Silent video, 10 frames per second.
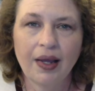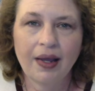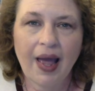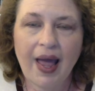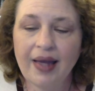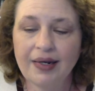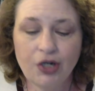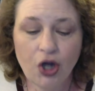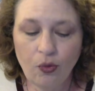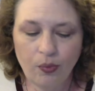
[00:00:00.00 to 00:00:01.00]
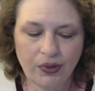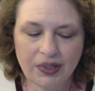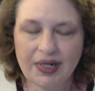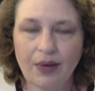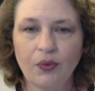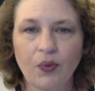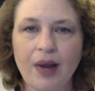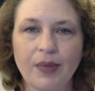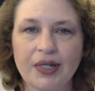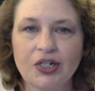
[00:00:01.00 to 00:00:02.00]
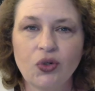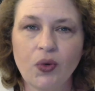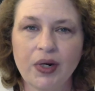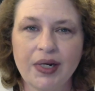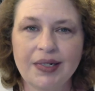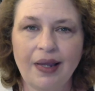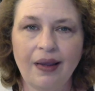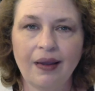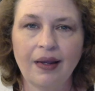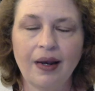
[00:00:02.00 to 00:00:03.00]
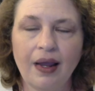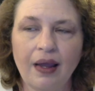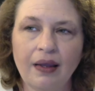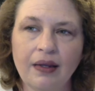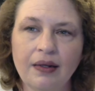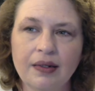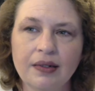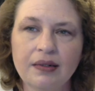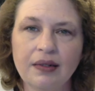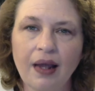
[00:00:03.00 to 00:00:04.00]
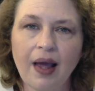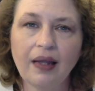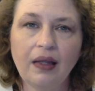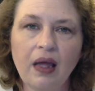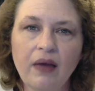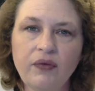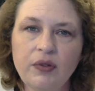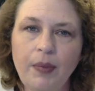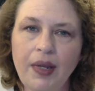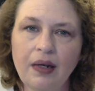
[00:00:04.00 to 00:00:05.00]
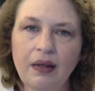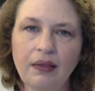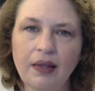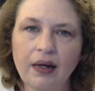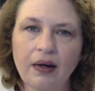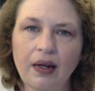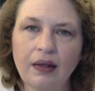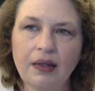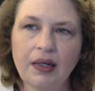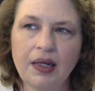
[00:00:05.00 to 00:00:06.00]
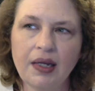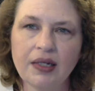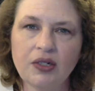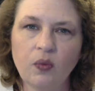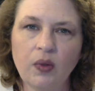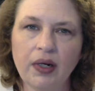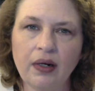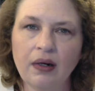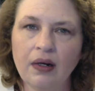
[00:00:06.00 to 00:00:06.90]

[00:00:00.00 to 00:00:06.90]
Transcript: I had notebooks I would write my stories in, and I loved being in there. And then it got to where